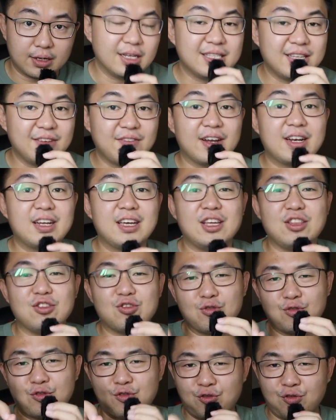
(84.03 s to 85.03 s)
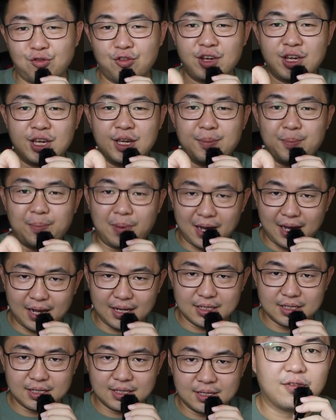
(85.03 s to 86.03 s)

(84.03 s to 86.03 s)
it's divided into three parts.